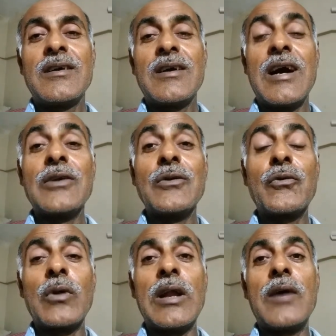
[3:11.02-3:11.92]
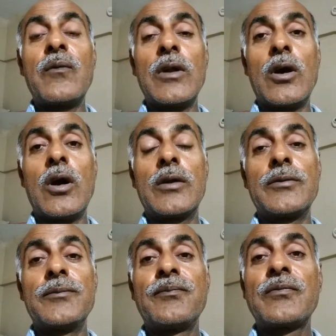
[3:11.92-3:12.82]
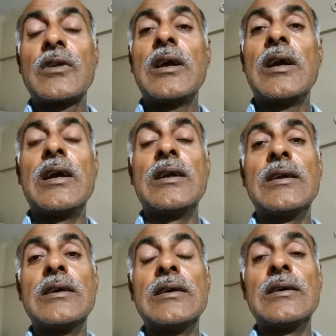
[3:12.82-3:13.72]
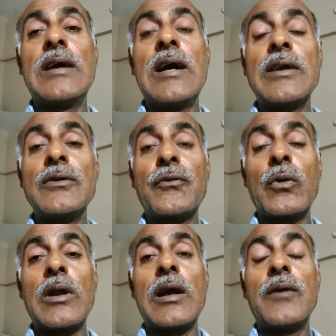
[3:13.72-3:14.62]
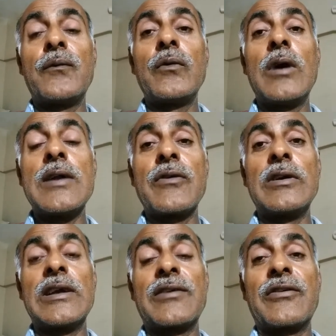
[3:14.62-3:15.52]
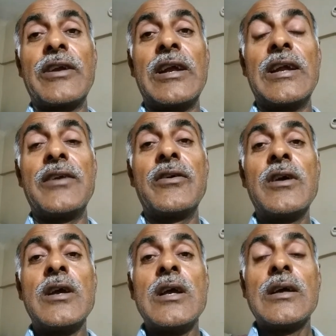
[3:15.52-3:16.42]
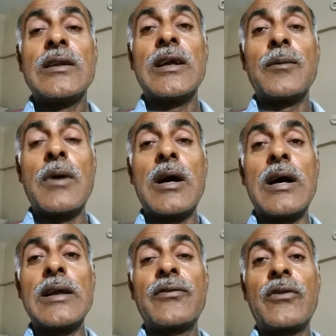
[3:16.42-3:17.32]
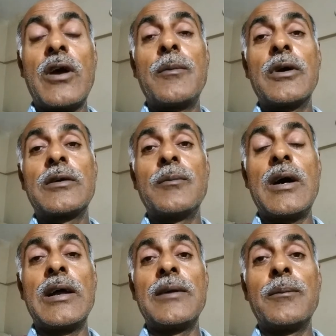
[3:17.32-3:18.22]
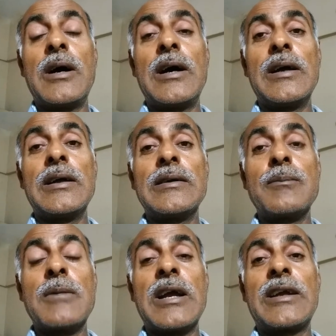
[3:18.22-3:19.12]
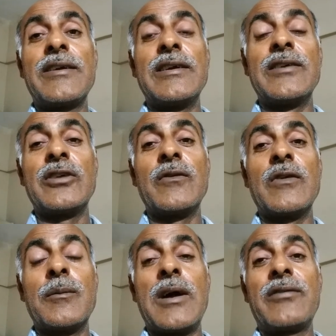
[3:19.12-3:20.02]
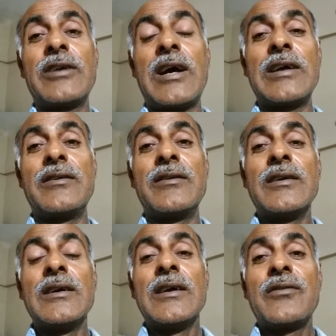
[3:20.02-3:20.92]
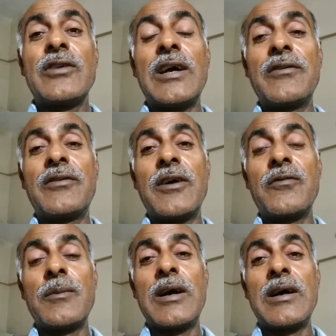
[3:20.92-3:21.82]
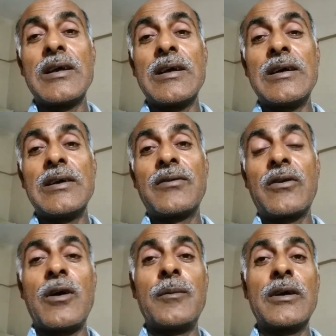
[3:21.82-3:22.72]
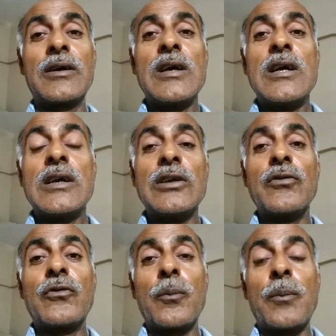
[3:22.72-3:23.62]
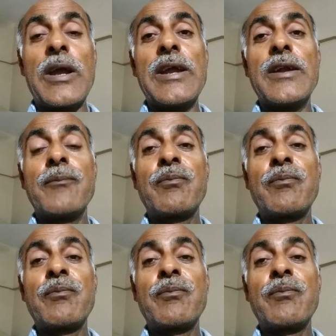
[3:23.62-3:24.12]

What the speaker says: I used to laugh a lot. And I used to laugh until the extent that my stomach, my kidneys, even my sides of my stomach used to pain.